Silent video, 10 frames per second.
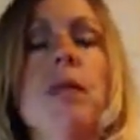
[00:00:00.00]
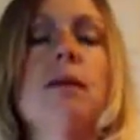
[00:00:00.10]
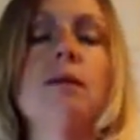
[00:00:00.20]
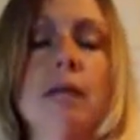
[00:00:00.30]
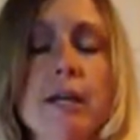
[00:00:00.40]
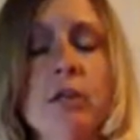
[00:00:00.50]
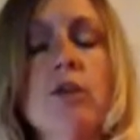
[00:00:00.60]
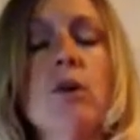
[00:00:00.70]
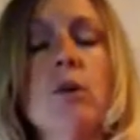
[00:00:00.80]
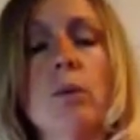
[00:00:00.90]
it'll let you
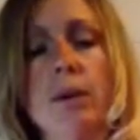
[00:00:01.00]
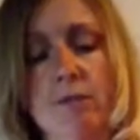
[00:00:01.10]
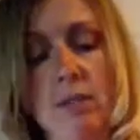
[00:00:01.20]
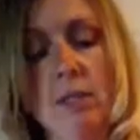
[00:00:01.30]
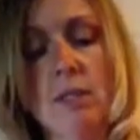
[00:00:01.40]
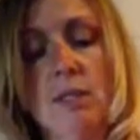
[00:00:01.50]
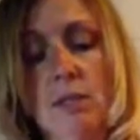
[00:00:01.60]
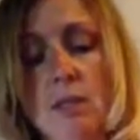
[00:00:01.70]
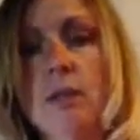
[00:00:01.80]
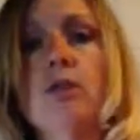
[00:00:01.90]
know if
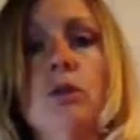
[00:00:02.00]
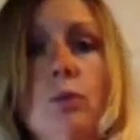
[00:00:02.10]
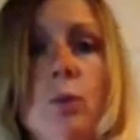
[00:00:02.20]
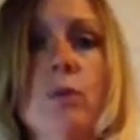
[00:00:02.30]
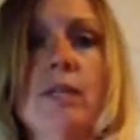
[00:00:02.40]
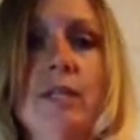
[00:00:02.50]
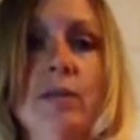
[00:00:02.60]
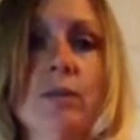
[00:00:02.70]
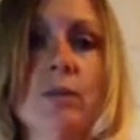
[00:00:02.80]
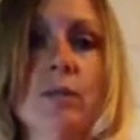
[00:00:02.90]
it's too old to
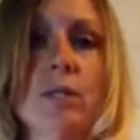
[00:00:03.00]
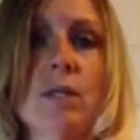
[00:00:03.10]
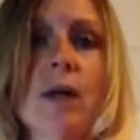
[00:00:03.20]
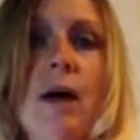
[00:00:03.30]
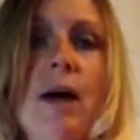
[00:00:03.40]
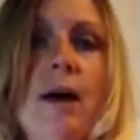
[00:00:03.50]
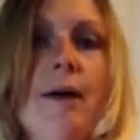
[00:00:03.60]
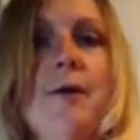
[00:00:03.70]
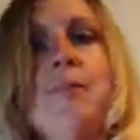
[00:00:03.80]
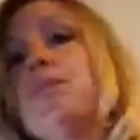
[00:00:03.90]
use.
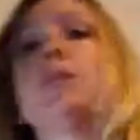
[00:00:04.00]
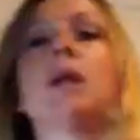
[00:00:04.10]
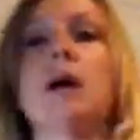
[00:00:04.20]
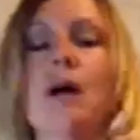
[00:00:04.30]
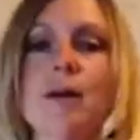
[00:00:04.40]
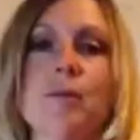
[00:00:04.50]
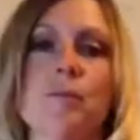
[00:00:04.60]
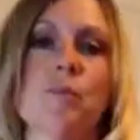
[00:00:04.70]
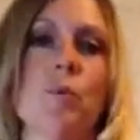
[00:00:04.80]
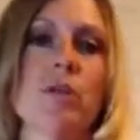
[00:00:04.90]
I
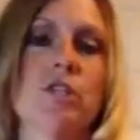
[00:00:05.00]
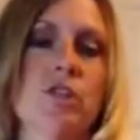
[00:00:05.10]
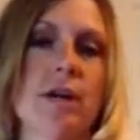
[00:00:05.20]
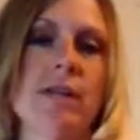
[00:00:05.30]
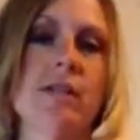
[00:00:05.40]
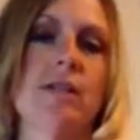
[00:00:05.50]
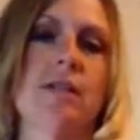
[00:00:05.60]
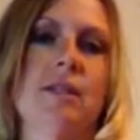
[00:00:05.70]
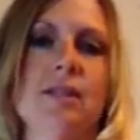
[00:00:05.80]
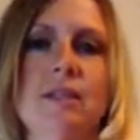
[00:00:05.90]
once tried it.
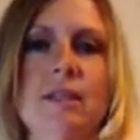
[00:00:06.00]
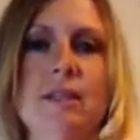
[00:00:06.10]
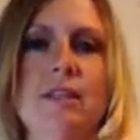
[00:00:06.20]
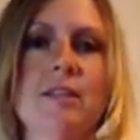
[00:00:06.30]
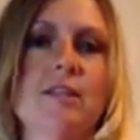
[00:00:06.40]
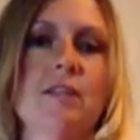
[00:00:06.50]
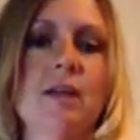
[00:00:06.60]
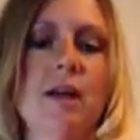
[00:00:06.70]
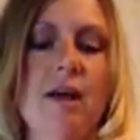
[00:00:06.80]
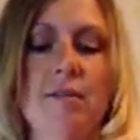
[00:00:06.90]
It is
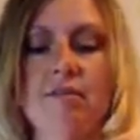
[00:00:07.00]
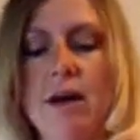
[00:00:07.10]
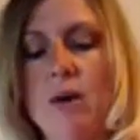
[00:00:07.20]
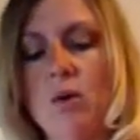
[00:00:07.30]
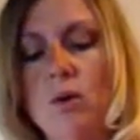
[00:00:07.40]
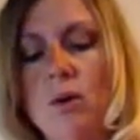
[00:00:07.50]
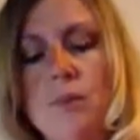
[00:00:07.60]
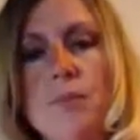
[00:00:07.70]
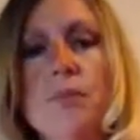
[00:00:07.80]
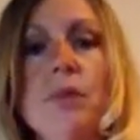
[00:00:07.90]
foul.
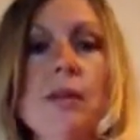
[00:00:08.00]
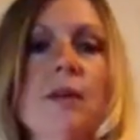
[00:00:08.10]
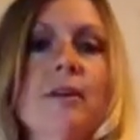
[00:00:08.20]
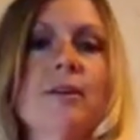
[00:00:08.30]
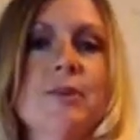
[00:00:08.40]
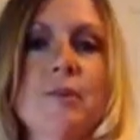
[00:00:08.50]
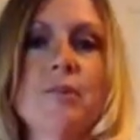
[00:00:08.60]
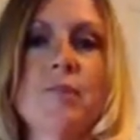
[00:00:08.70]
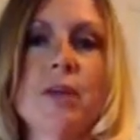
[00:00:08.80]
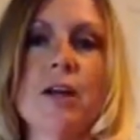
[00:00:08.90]

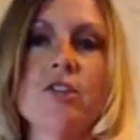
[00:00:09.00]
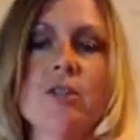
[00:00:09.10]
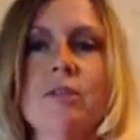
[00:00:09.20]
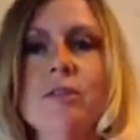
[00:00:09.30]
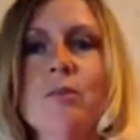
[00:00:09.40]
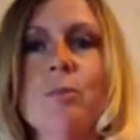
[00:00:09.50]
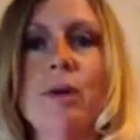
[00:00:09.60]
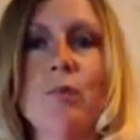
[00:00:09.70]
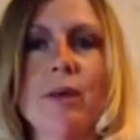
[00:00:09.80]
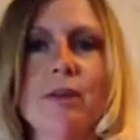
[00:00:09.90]
I should have known by
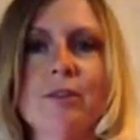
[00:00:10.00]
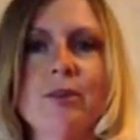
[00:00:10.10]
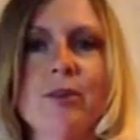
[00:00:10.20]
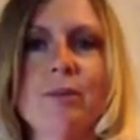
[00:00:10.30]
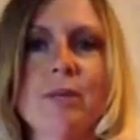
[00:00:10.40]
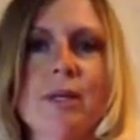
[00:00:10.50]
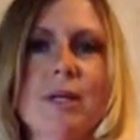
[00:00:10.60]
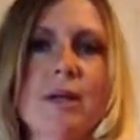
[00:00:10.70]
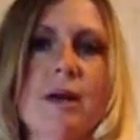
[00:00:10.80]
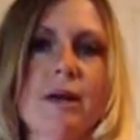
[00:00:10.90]
the way it looked,
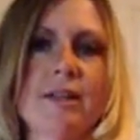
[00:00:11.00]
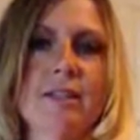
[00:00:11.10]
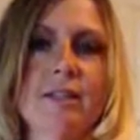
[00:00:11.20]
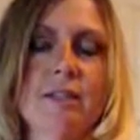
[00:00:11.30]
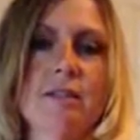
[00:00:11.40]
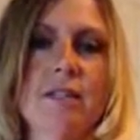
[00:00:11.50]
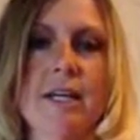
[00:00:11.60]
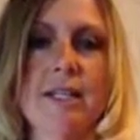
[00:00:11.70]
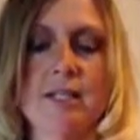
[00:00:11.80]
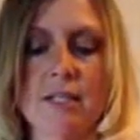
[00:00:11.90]
but I did
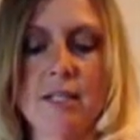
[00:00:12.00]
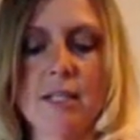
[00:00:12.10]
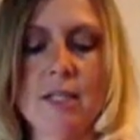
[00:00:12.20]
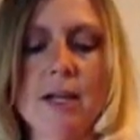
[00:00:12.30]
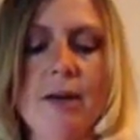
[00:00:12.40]
taste it.